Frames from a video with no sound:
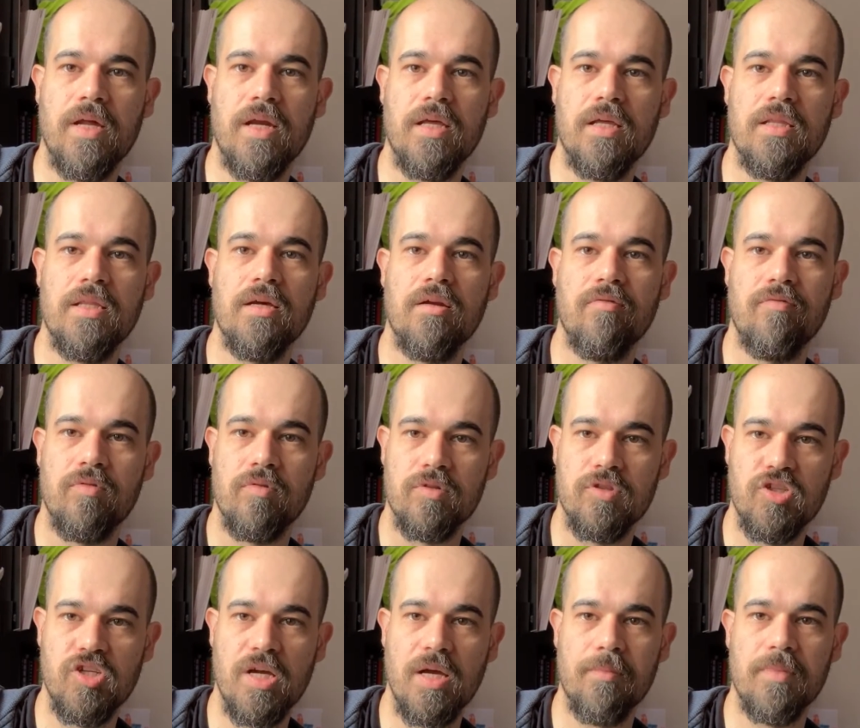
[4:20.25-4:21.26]
meridian for
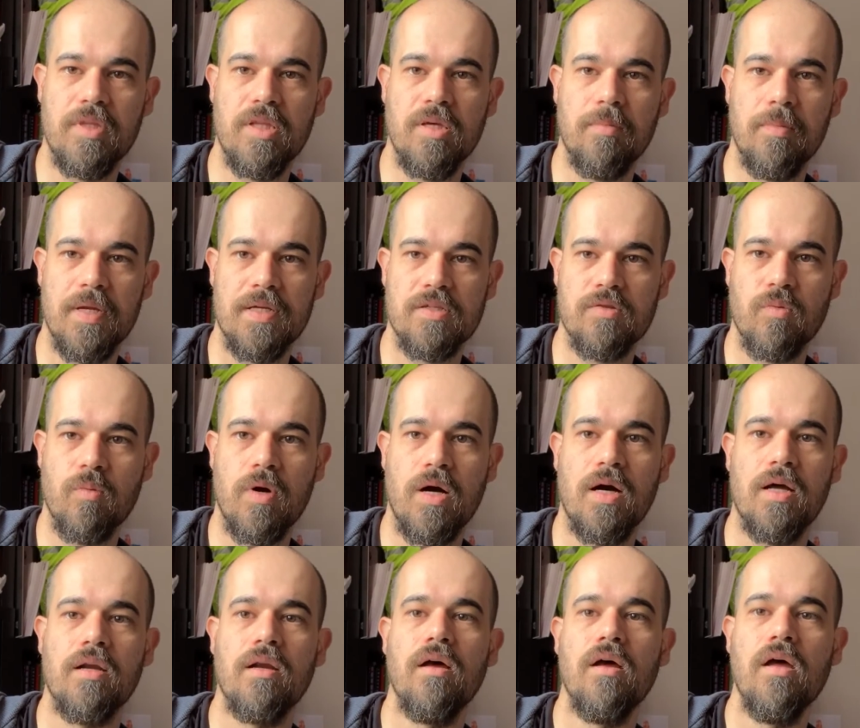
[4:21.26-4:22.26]
GMT plus
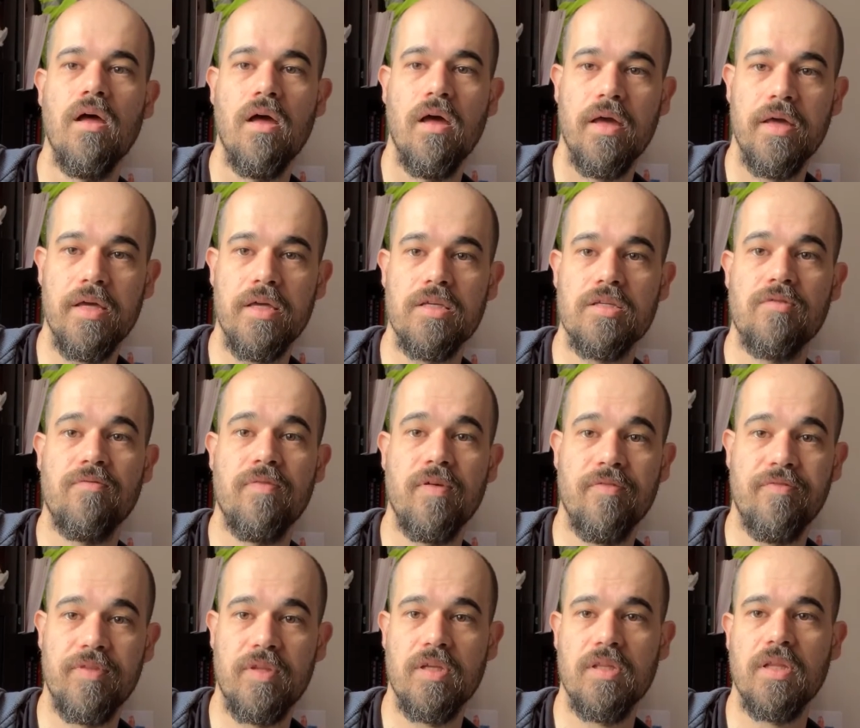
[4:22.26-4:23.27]
1 is
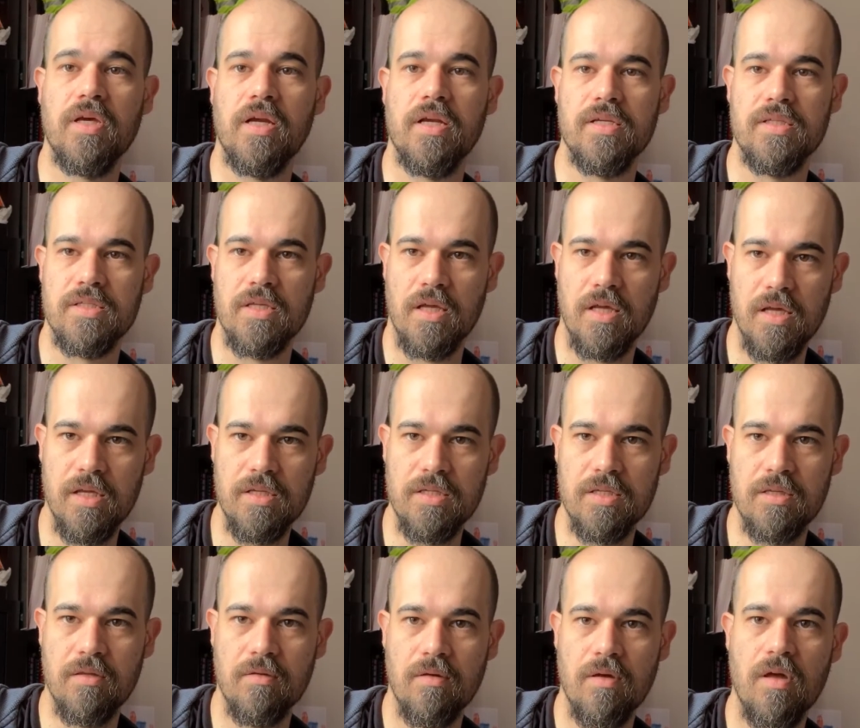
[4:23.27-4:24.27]
15 degrees
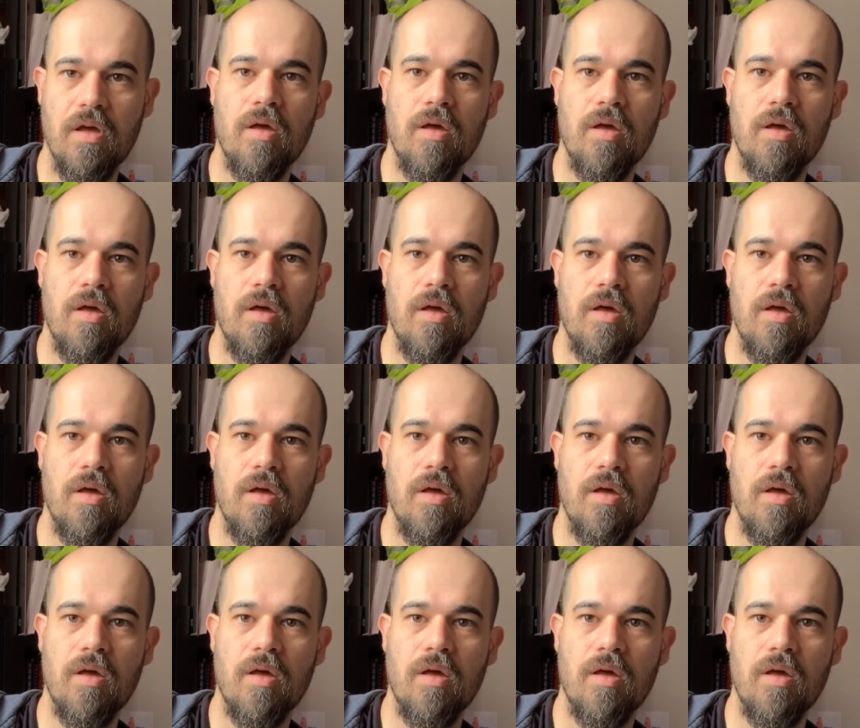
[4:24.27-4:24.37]
east.